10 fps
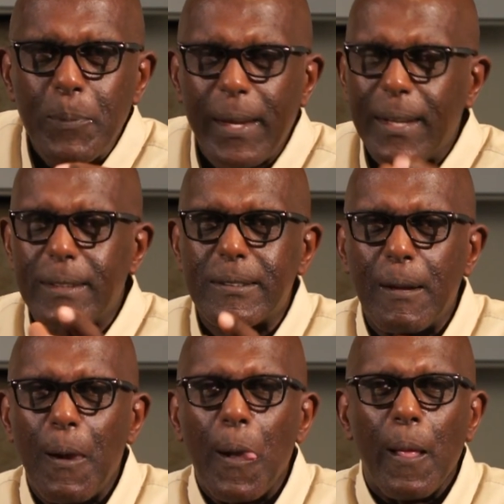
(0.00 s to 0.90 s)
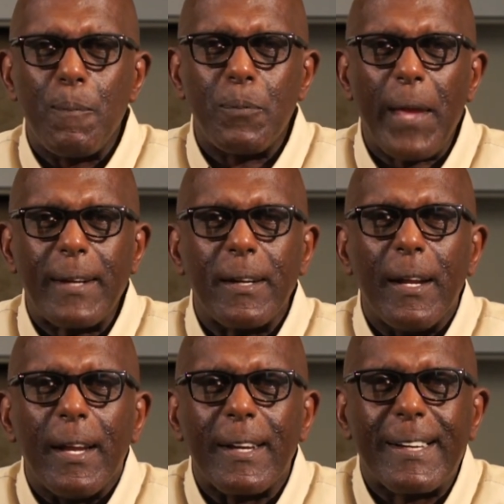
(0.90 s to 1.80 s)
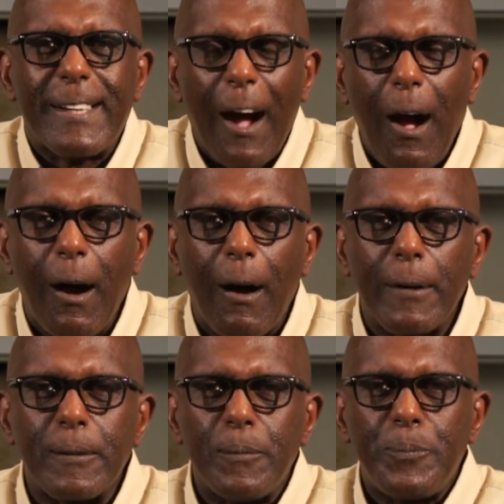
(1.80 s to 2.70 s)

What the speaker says: is that God